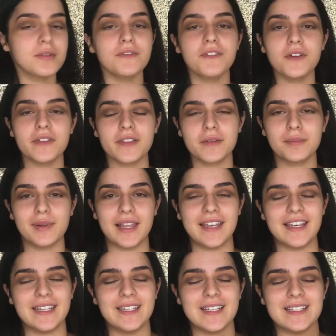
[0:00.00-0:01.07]
we feel that the
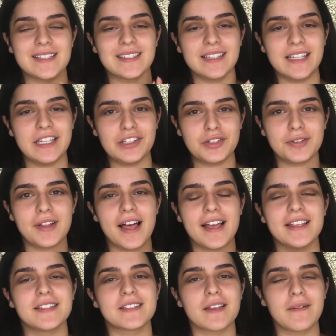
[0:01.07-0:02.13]
blending is literal
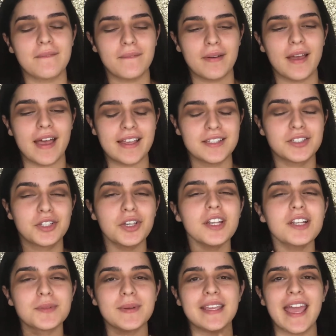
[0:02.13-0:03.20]
as
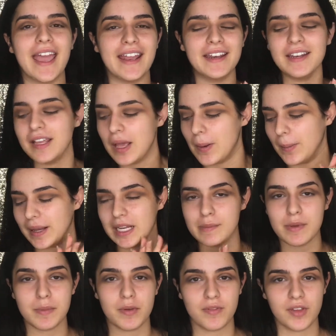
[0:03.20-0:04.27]
good as we can, we're going
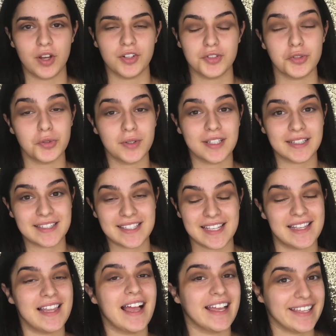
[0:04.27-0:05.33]
to be moving on to
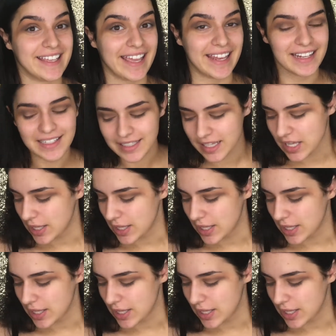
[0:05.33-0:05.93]
concealer again.